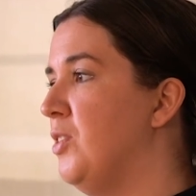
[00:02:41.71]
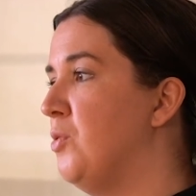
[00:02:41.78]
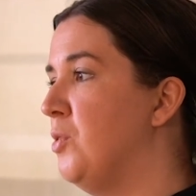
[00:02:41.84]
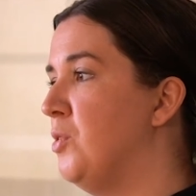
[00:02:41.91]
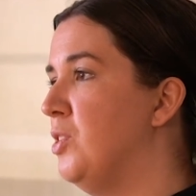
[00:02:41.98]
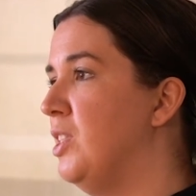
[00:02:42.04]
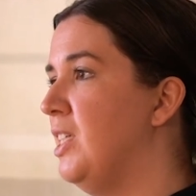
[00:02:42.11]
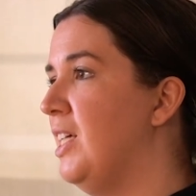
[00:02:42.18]

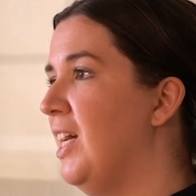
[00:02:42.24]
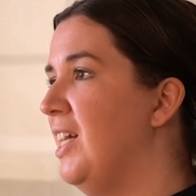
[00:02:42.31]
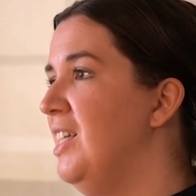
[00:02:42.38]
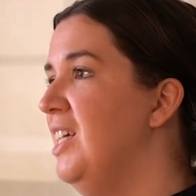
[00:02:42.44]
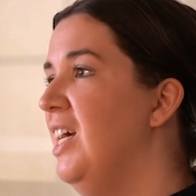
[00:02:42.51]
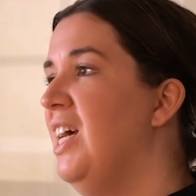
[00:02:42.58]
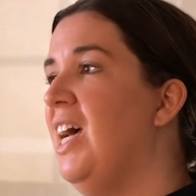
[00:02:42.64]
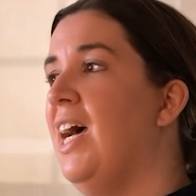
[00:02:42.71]
through to the
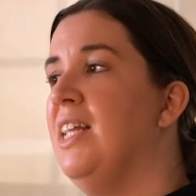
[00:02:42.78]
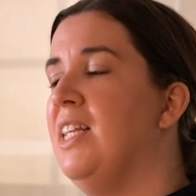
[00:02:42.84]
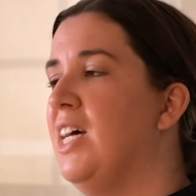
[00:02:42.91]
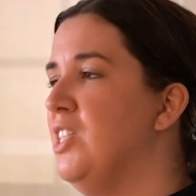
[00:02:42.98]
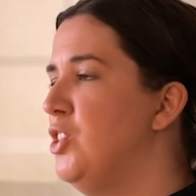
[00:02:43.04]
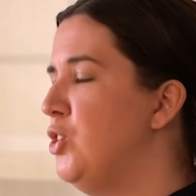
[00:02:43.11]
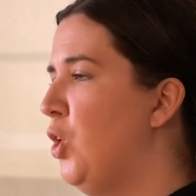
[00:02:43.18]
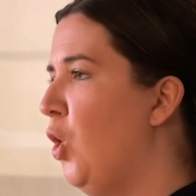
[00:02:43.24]
end, and
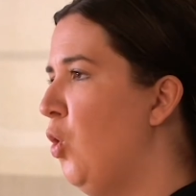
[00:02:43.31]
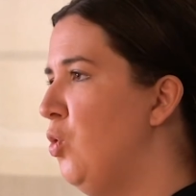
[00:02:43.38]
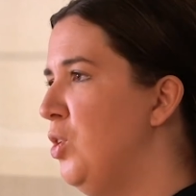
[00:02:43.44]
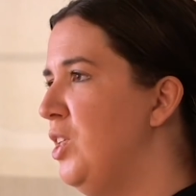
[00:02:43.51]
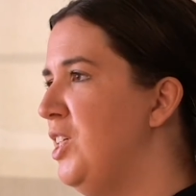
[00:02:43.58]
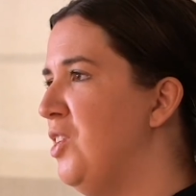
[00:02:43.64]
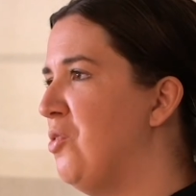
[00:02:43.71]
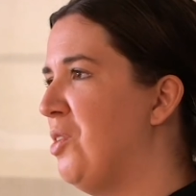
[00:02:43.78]
that's
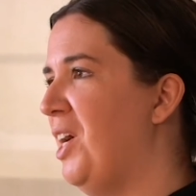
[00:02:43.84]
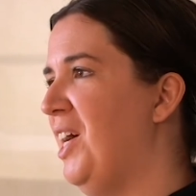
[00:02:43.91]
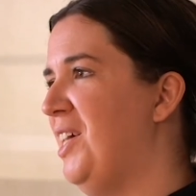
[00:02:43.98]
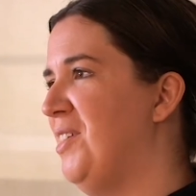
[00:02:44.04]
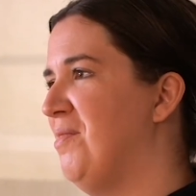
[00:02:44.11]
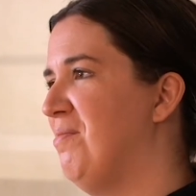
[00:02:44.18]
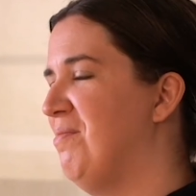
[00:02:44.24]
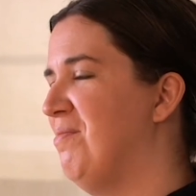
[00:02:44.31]
totally okay.